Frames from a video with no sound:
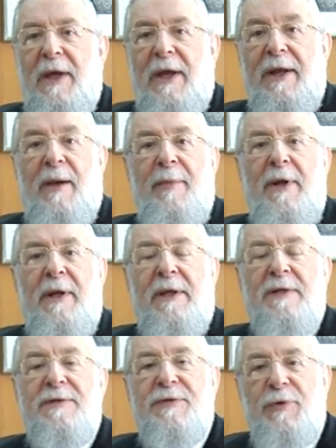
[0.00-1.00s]
an
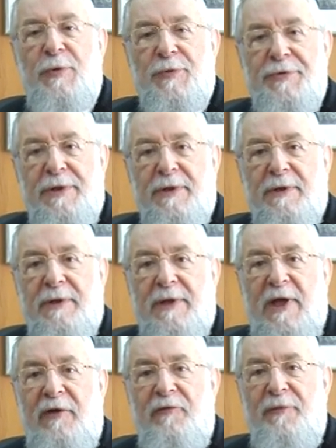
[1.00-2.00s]
American soldier
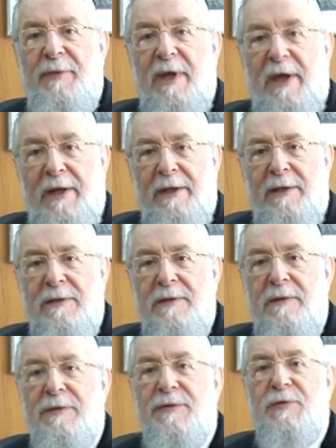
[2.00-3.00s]
gave me a little
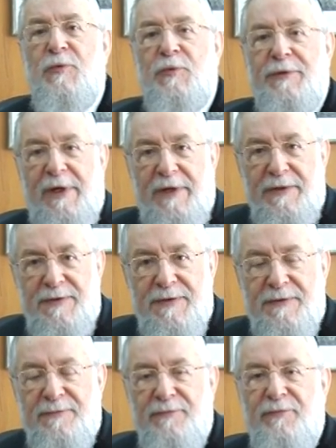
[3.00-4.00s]
suitcase.